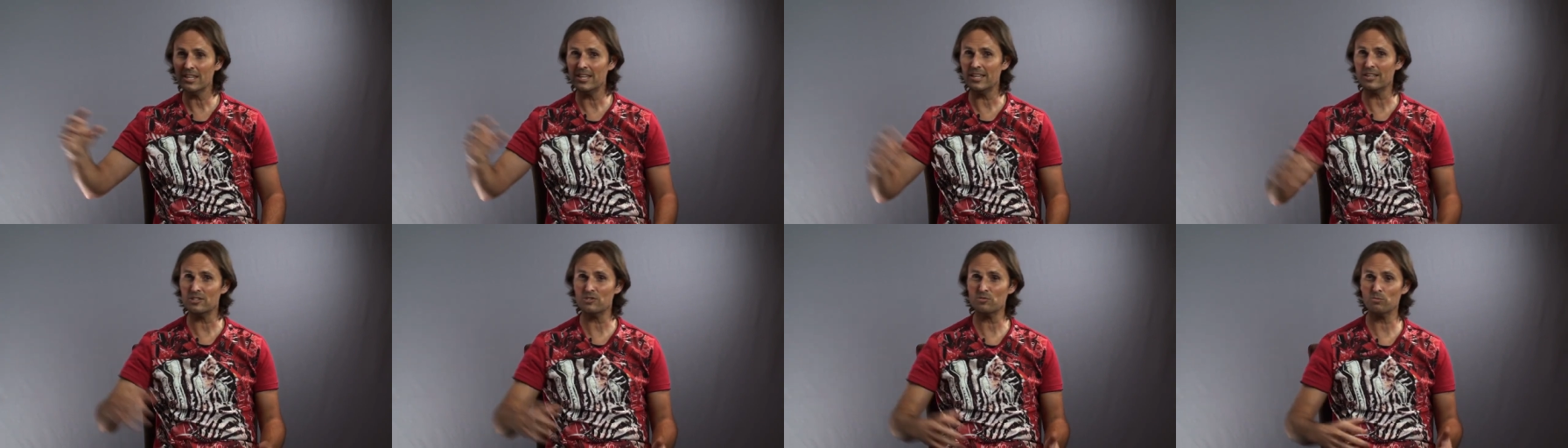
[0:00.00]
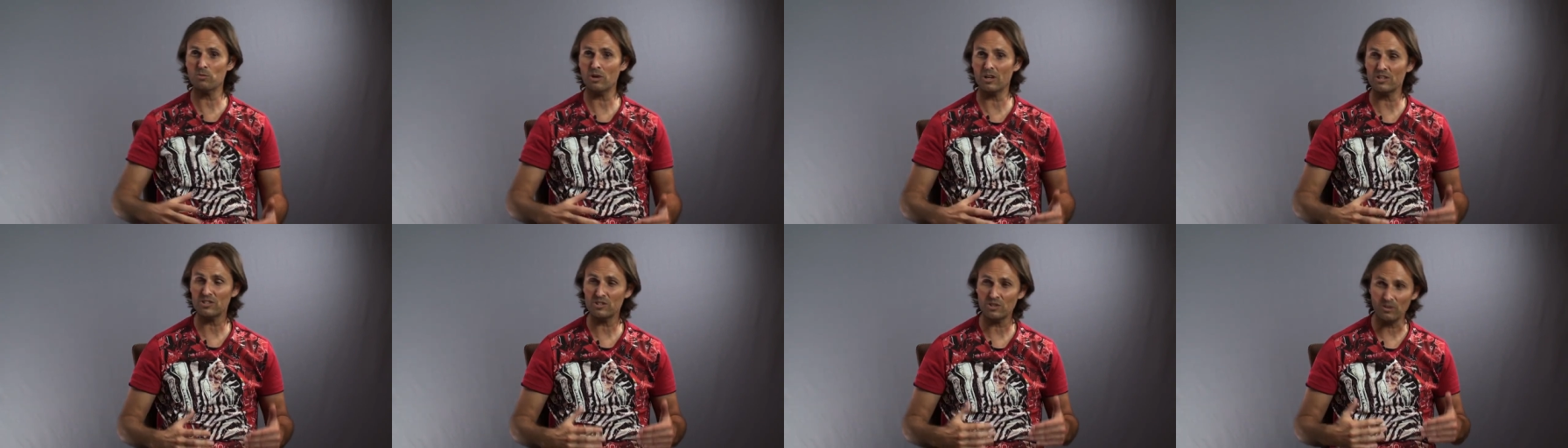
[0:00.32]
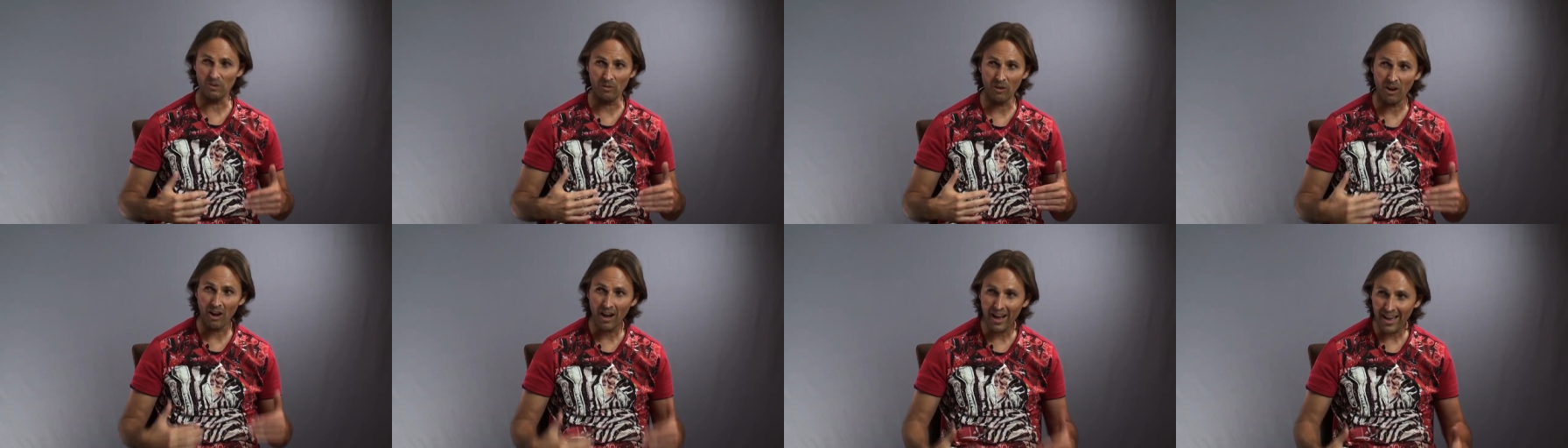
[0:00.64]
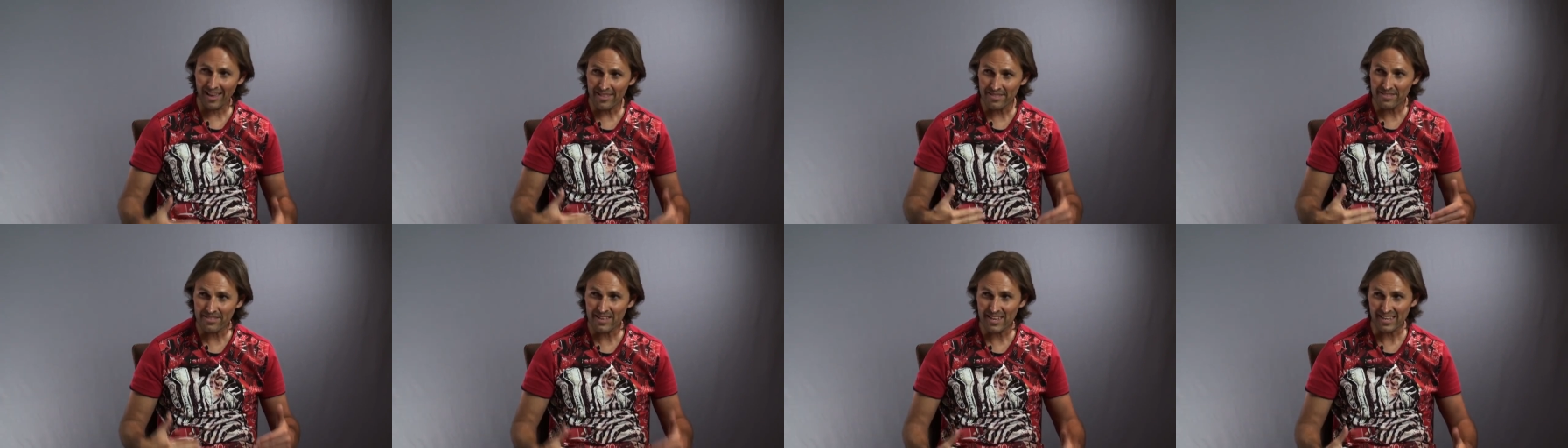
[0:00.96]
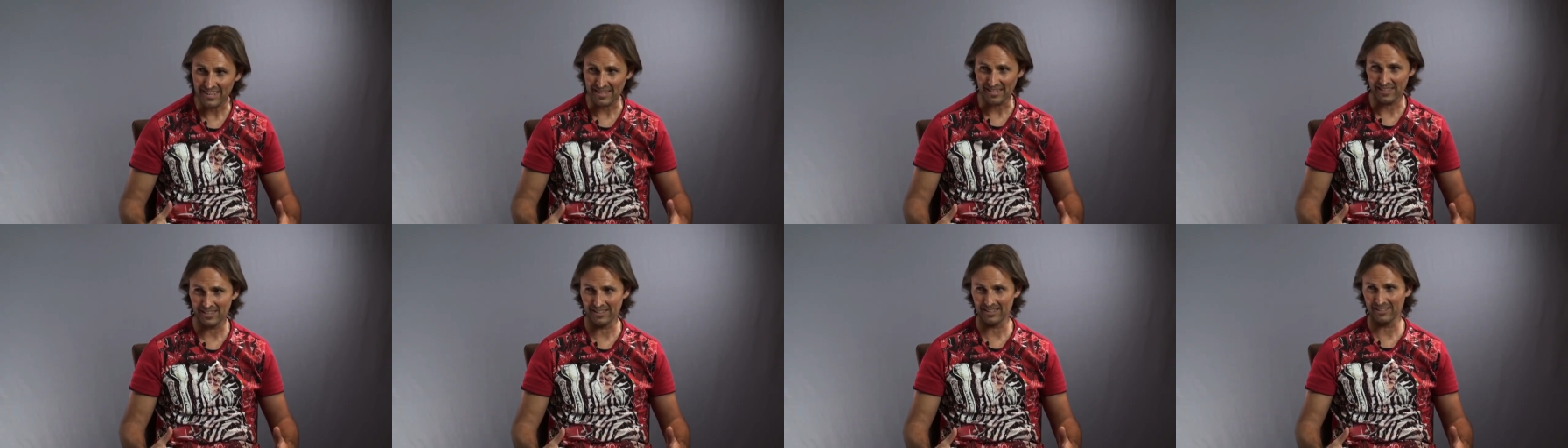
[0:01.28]
It's what do I
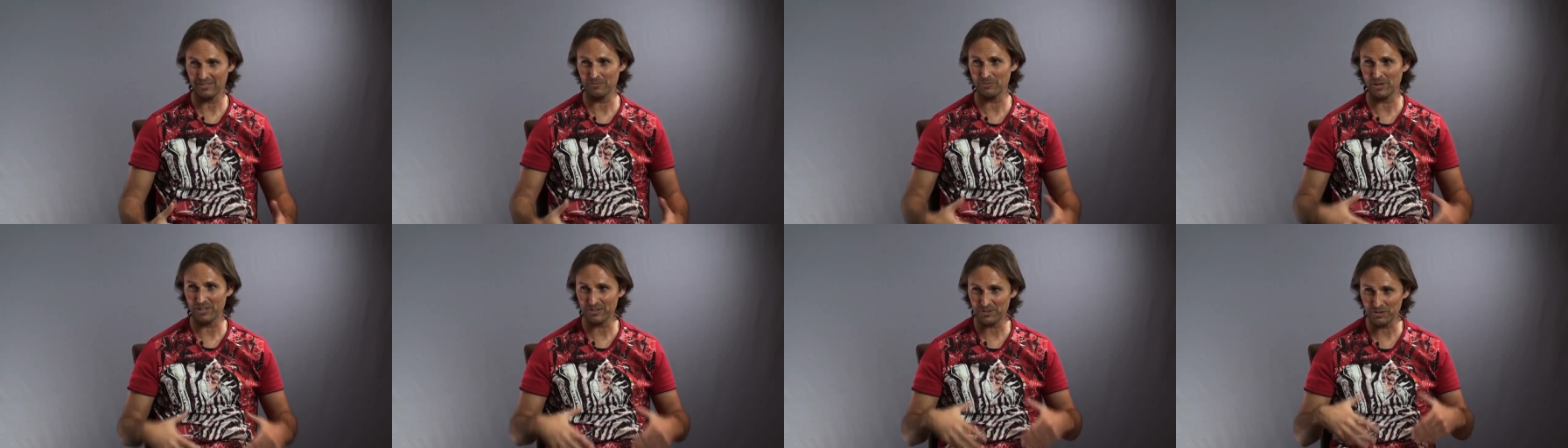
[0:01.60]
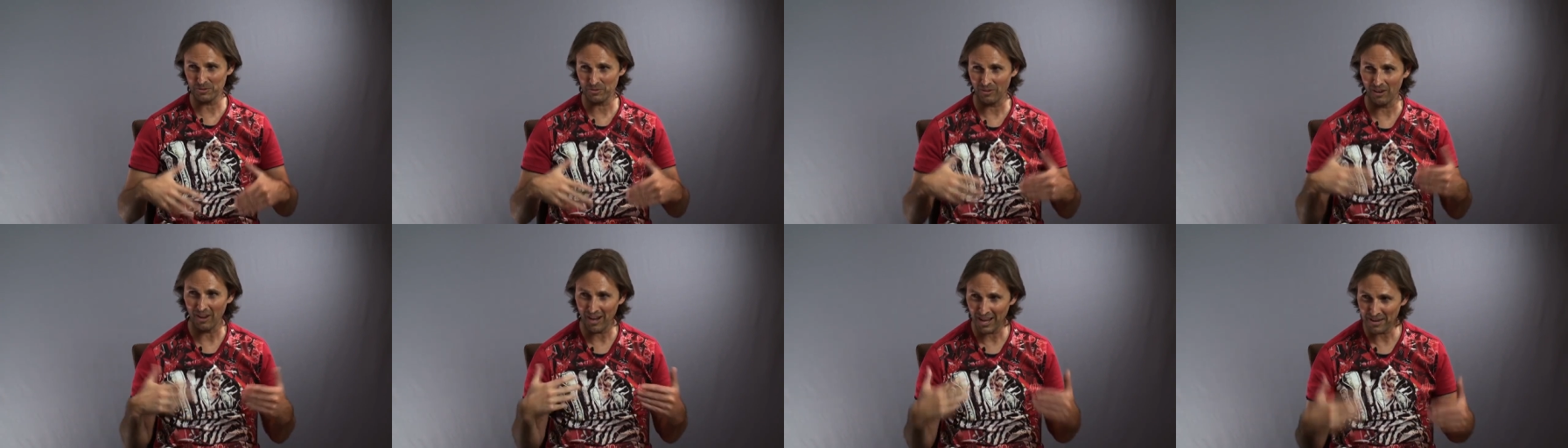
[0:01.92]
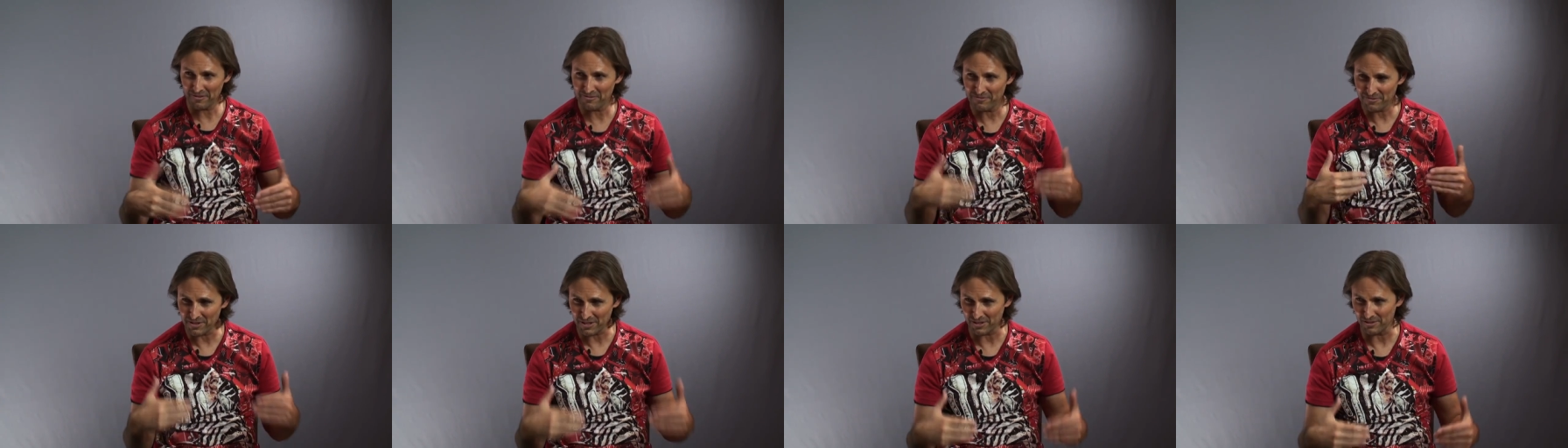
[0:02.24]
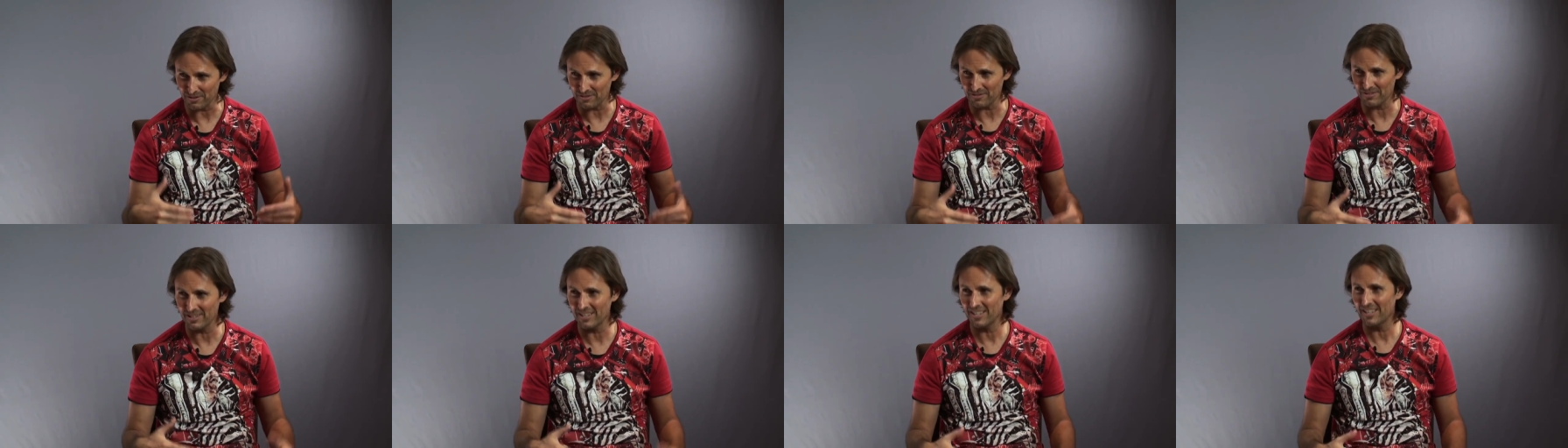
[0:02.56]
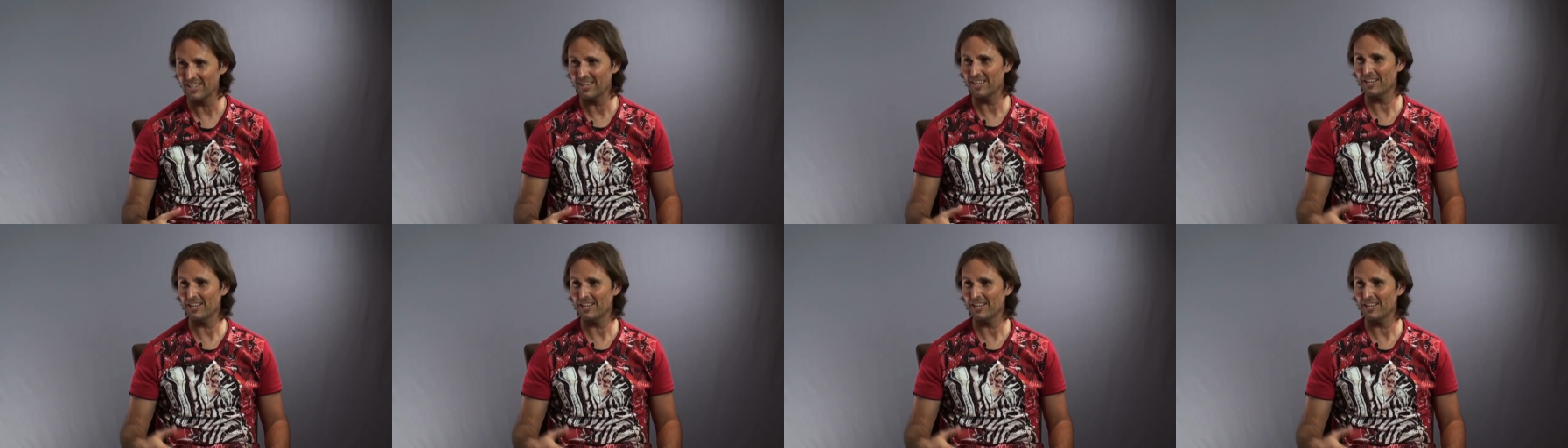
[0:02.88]
think, what do I feel